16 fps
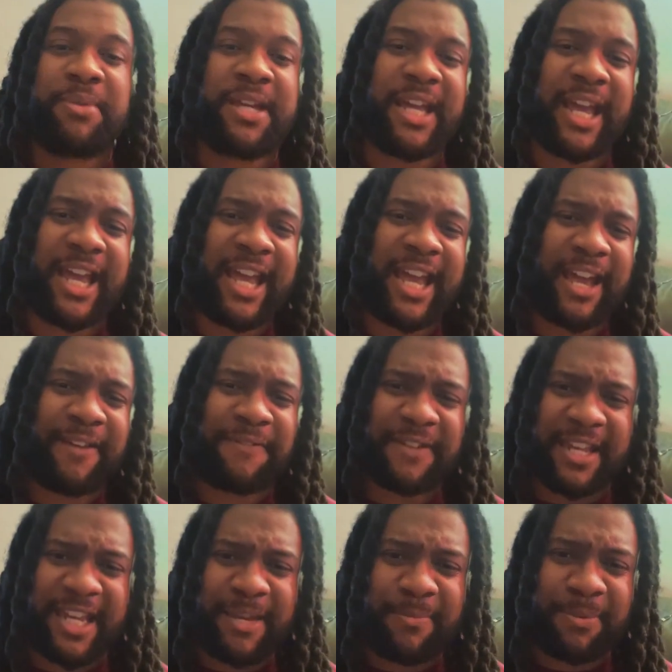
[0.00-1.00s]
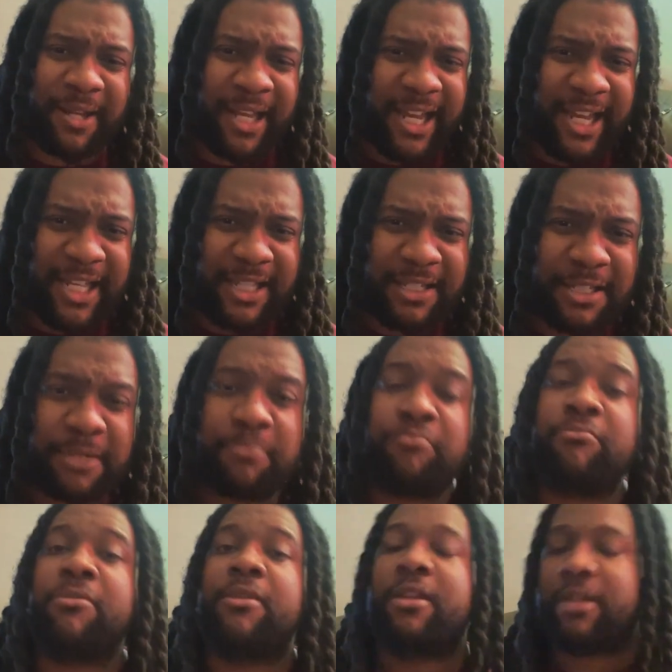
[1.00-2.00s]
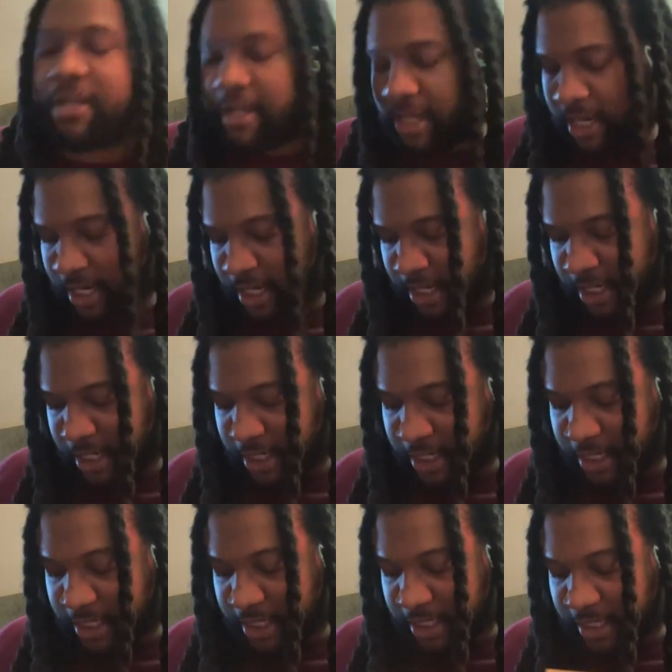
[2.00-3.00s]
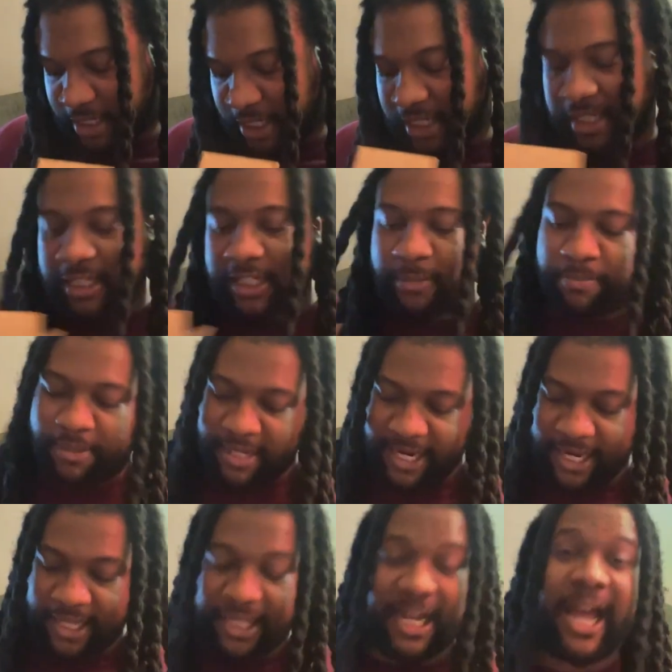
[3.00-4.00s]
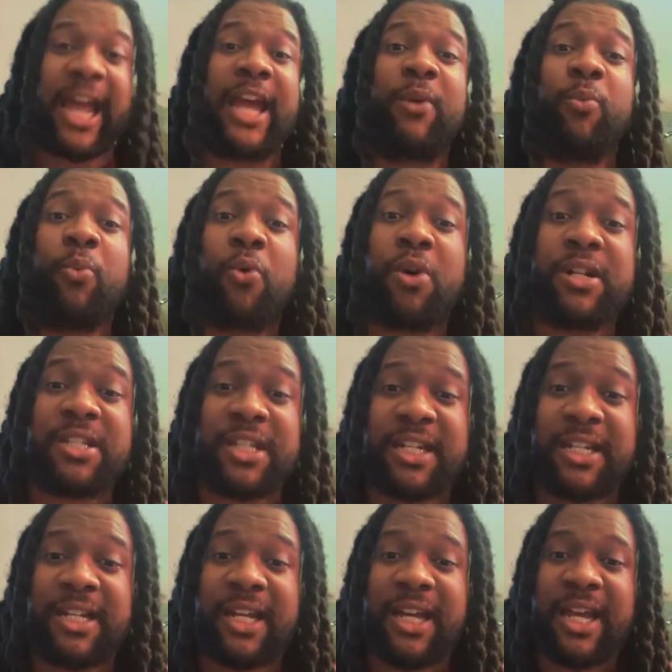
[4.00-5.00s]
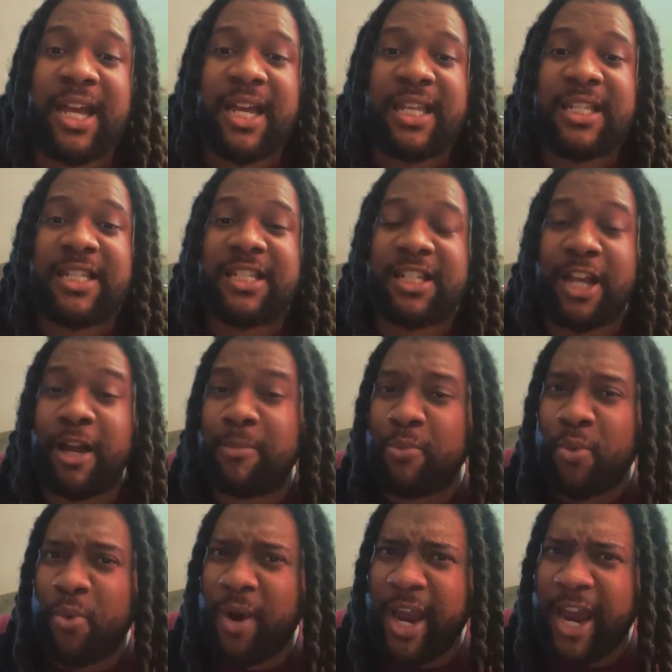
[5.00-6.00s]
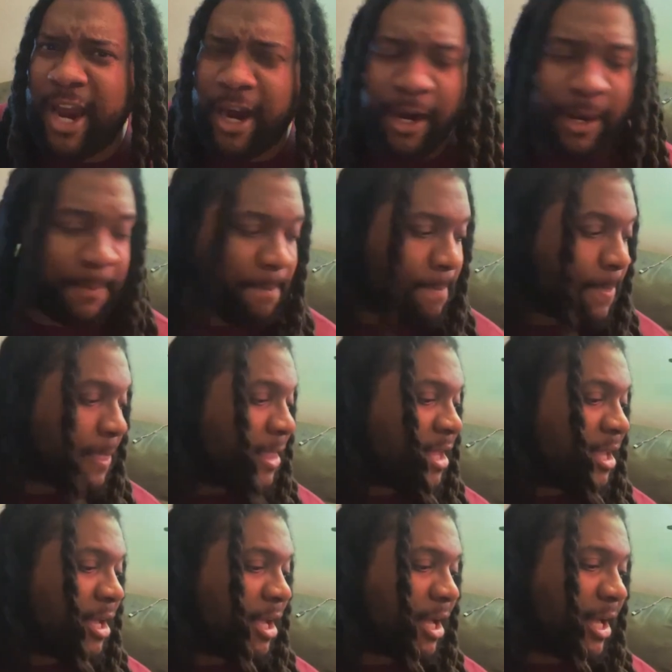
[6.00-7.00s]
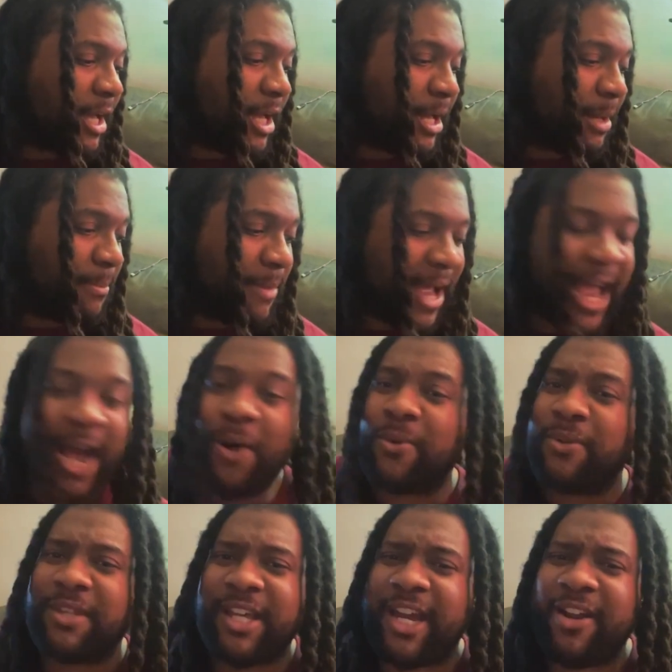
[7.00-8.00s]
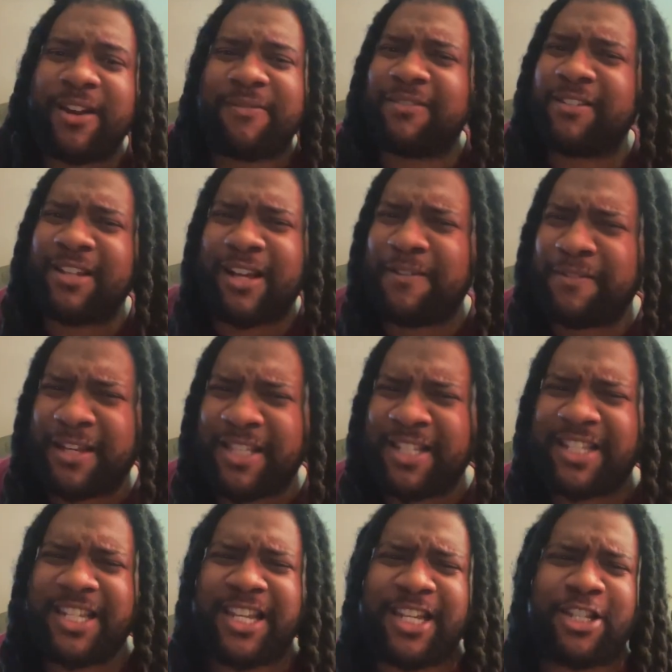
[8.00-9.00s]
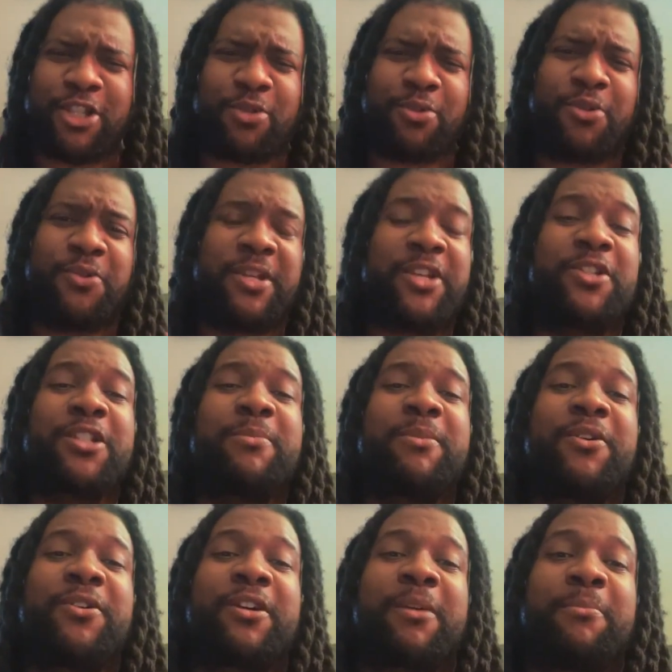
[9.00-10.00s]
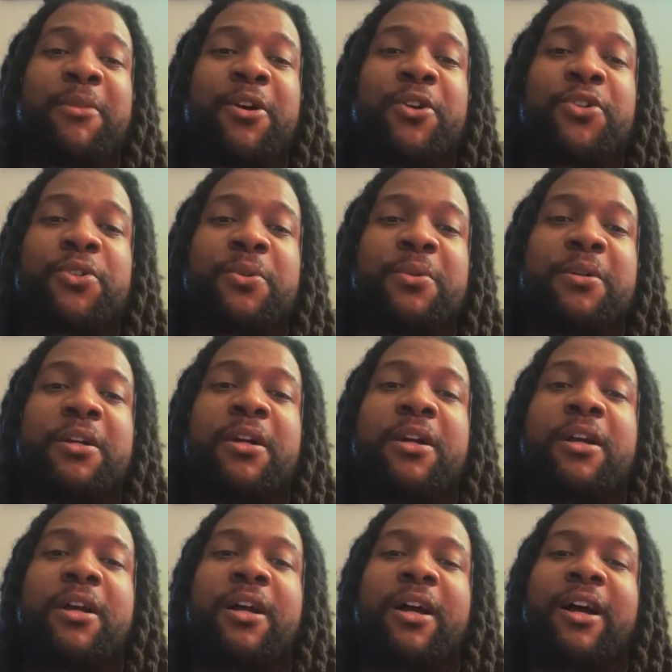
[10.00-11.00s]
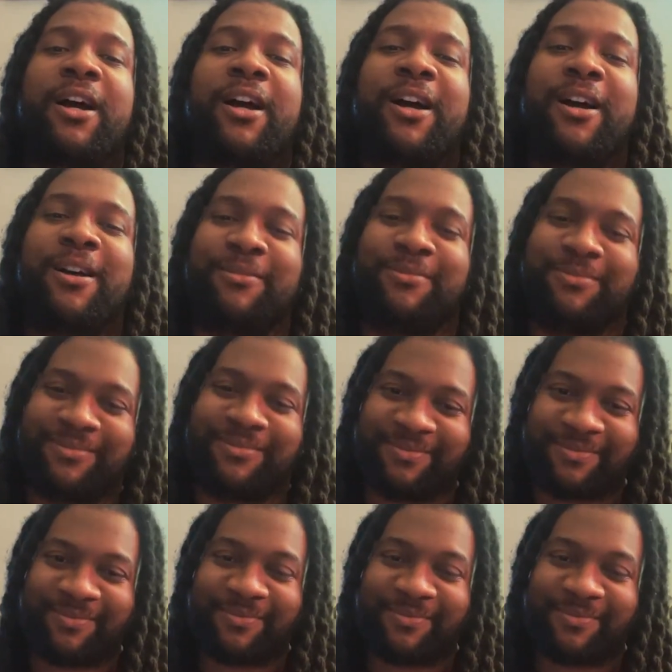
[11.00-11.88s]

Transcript: PAFE plants. And this is a plant that I had wanted somewhere um, out there if love can see us through. That used to be on a commercial. Um,